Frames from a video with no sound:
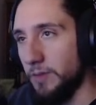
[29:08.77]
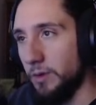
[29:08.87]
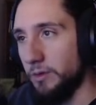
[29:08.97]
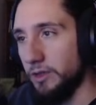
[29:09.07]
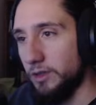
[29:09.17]
I
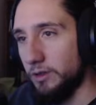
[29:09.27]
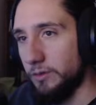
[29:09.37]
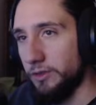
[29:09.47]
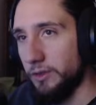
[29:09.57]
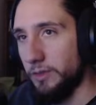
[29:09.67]
probably should have looked for
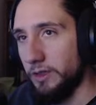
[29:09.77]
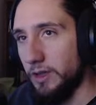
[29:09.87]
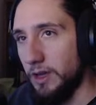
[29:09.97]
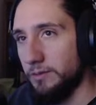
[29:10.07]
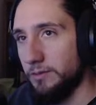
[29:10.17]
something like
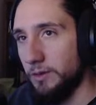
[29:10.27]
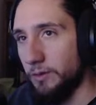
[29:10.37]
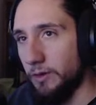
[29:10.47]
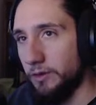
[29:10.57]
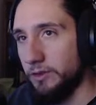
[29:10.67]
that
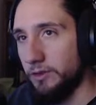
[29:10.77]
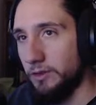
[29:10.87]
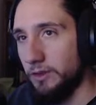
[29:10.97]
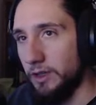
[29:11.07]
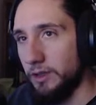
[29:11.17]
first.
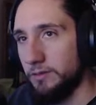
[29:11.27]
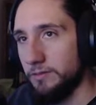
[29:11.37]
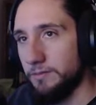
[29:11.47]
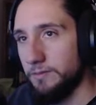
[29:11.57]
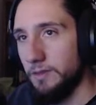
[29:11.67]
Like,
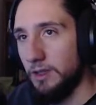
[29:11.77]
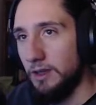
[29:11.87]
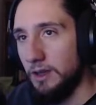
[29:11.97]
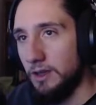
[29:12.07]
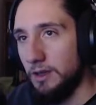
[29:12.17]

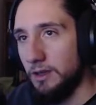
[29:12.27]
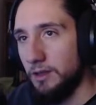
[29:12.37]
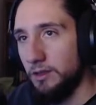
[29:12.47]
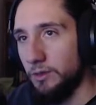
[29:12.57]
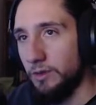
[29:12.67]

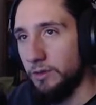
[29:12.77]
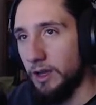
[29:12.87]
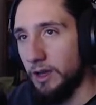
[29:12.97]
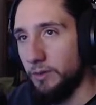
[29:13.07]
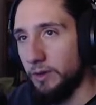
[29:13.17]
do we even
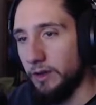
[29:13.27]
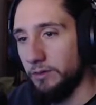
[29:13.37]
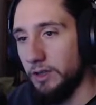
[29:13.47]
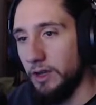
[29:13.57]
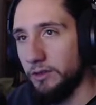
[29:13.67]
have, we don't have
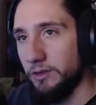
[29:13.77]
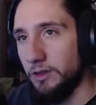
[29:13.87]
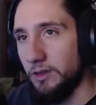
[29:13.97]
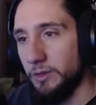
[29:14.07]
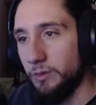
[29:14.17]
linalg in
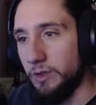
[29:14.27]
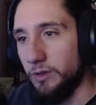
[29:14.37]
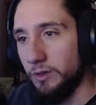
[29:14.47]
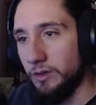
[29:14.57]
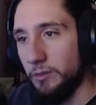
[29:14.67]
here, but we
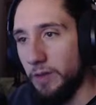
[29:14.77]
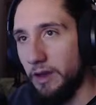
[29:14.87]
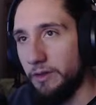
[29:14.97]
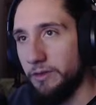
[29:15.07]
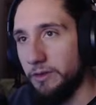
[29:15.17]
do in the math.